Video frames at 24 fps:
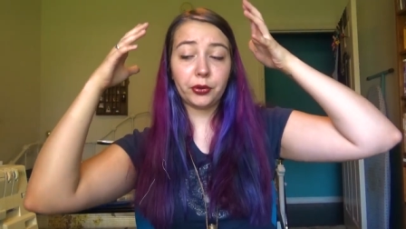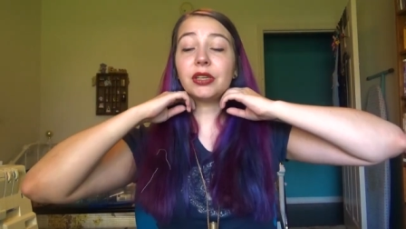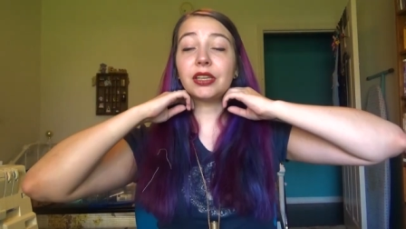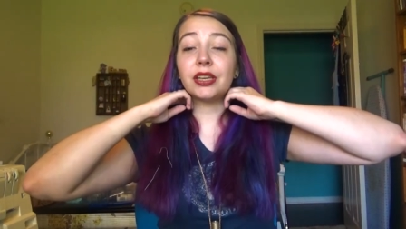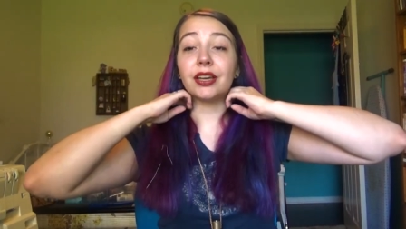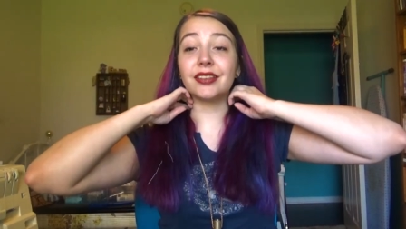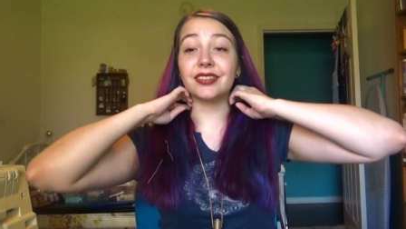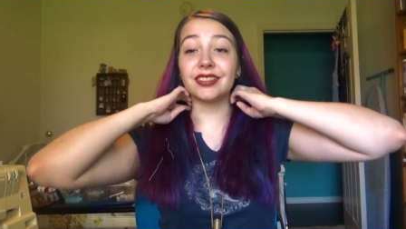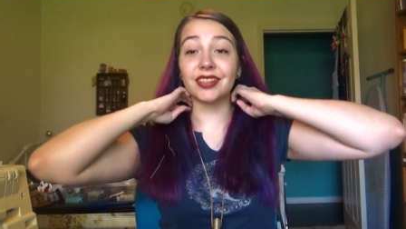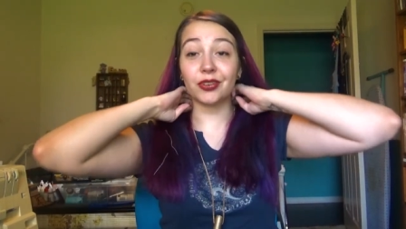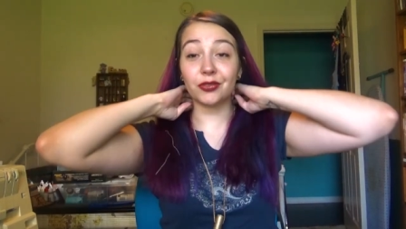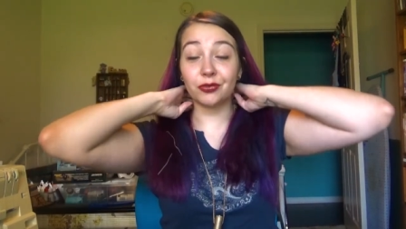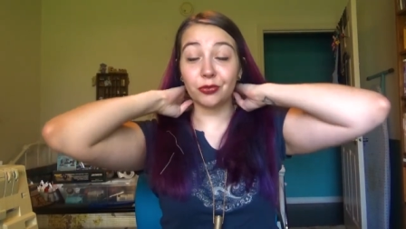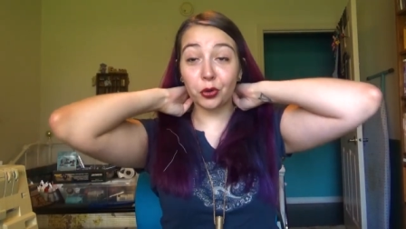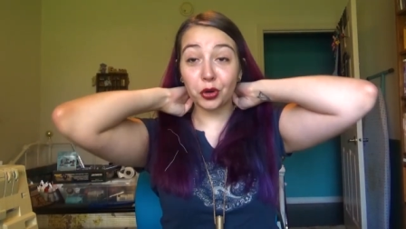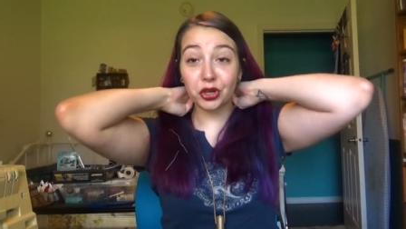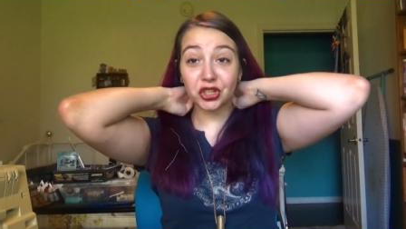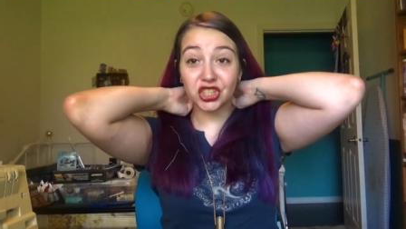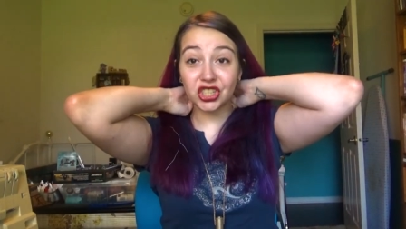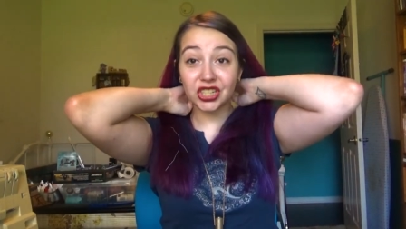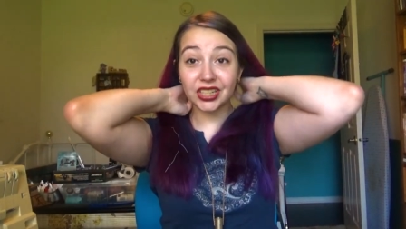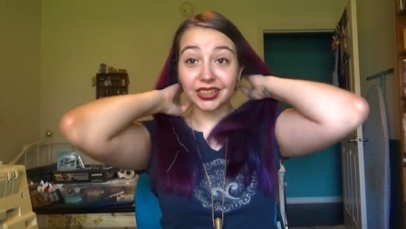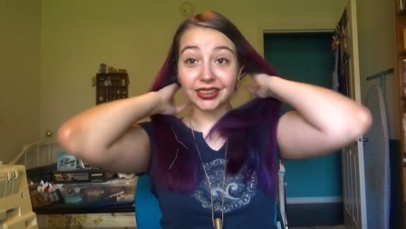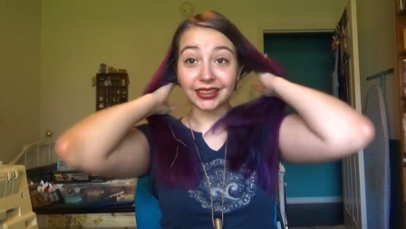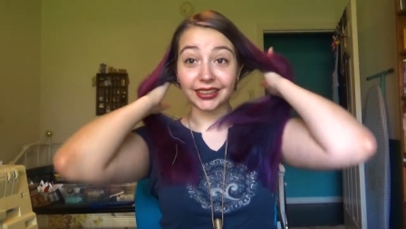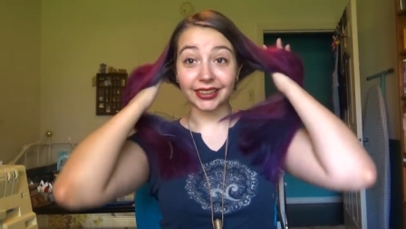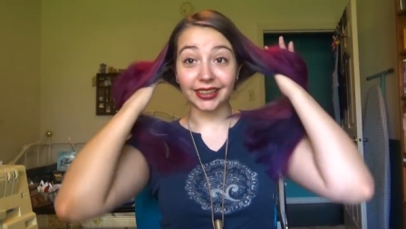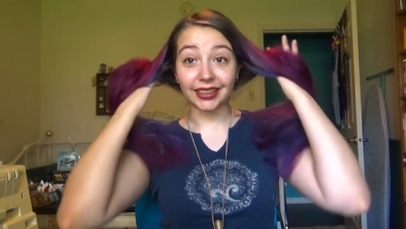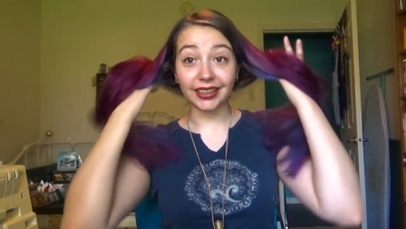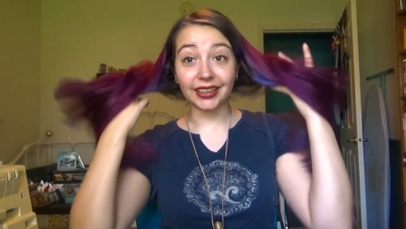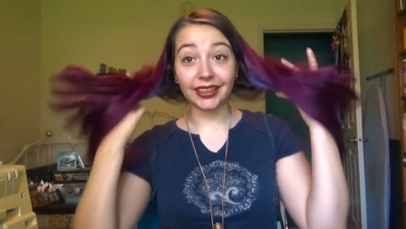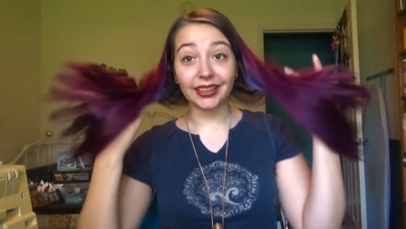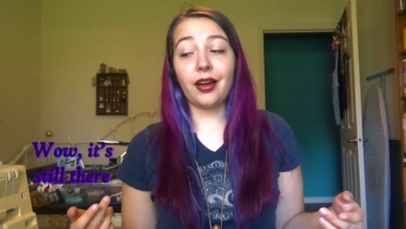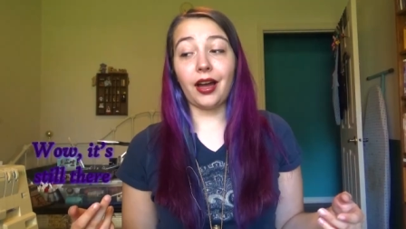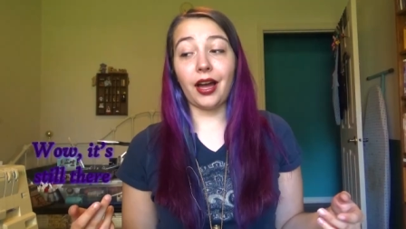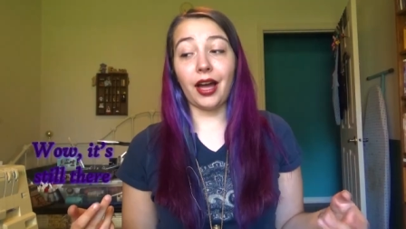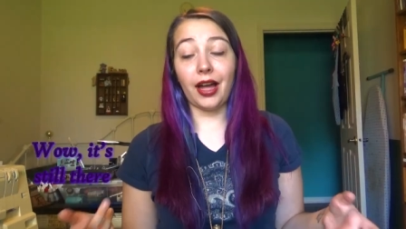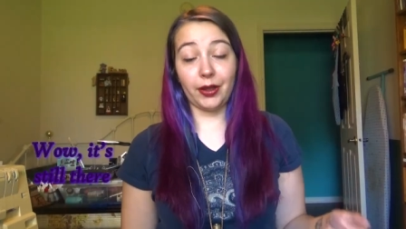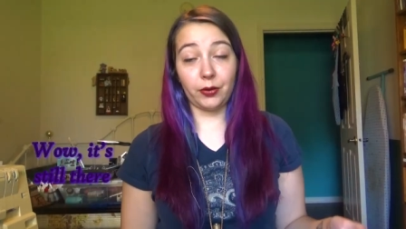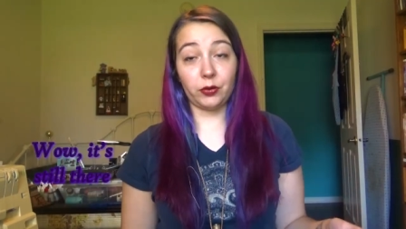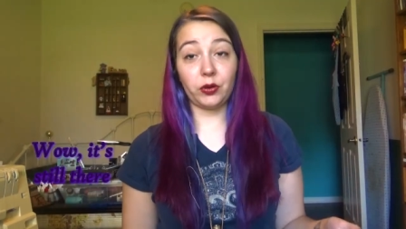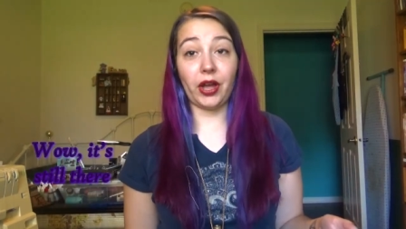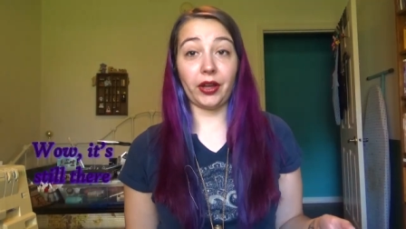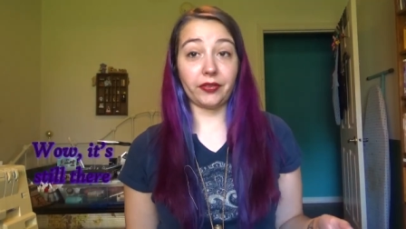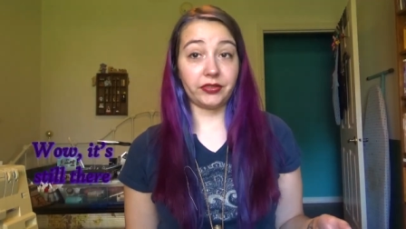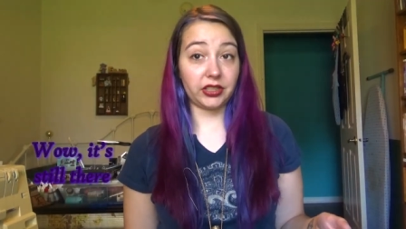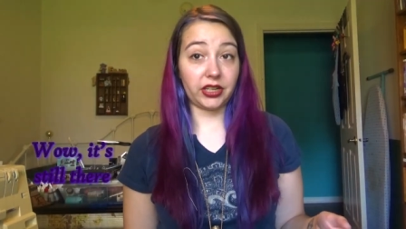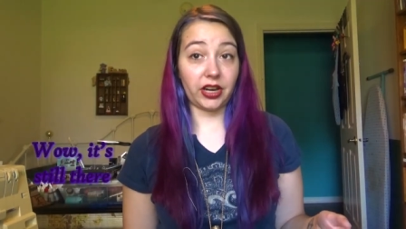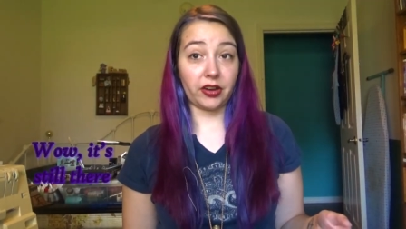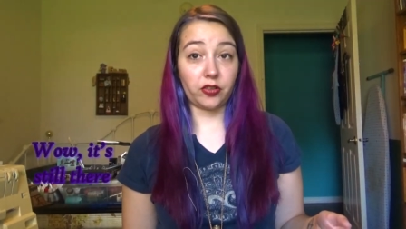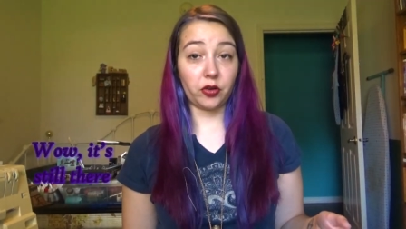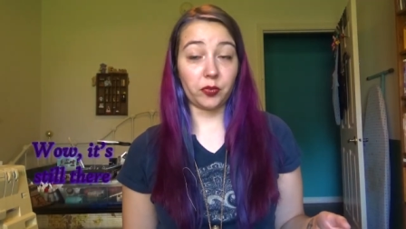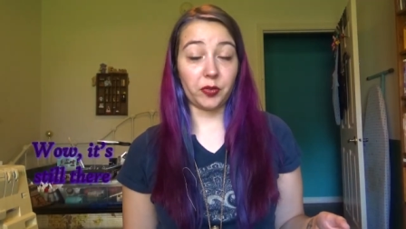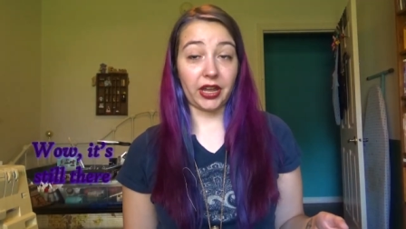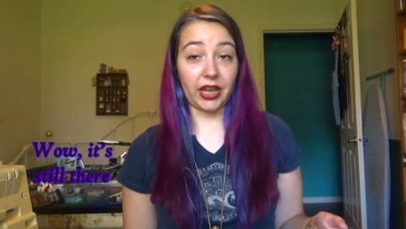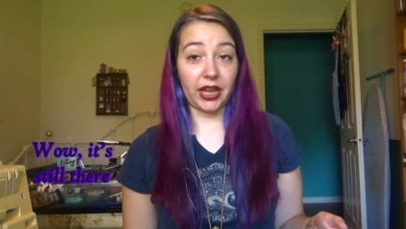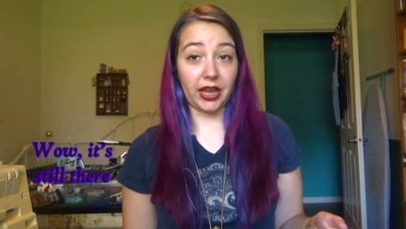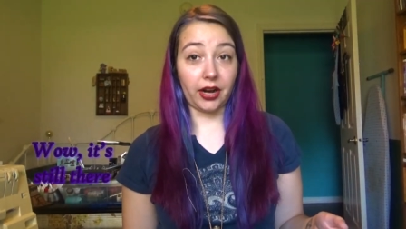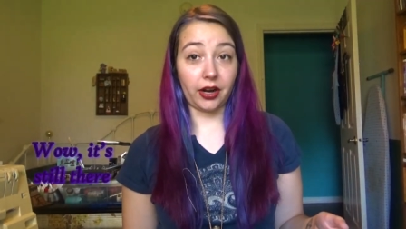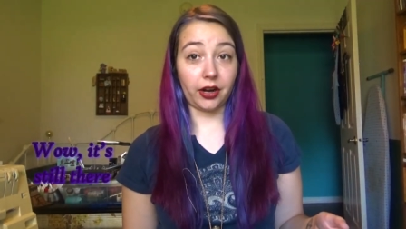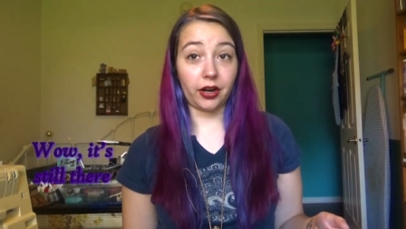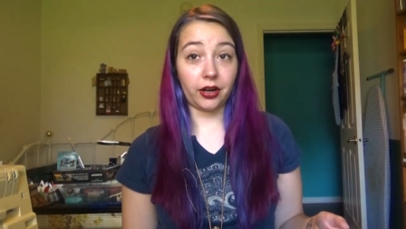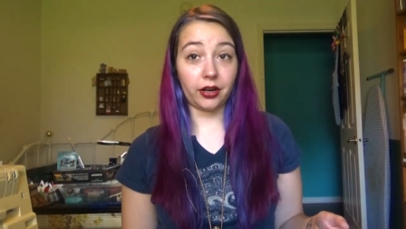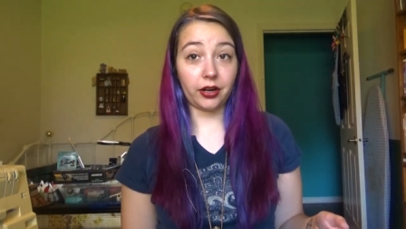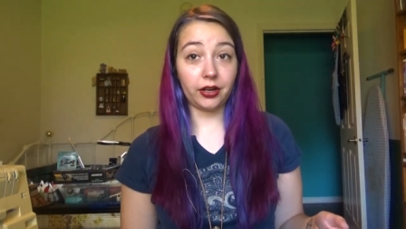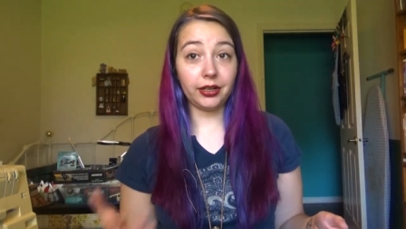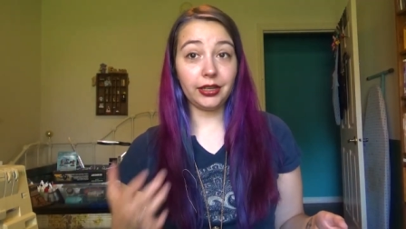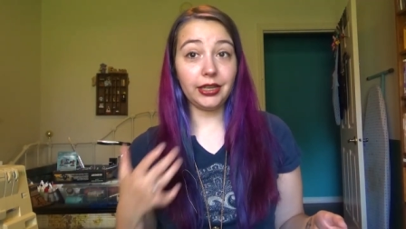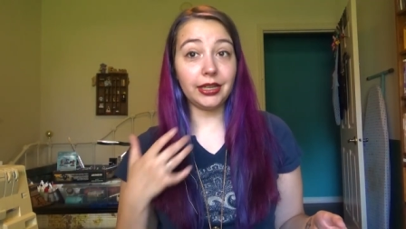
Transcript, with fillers: because unfortunately I will have to cover my hair.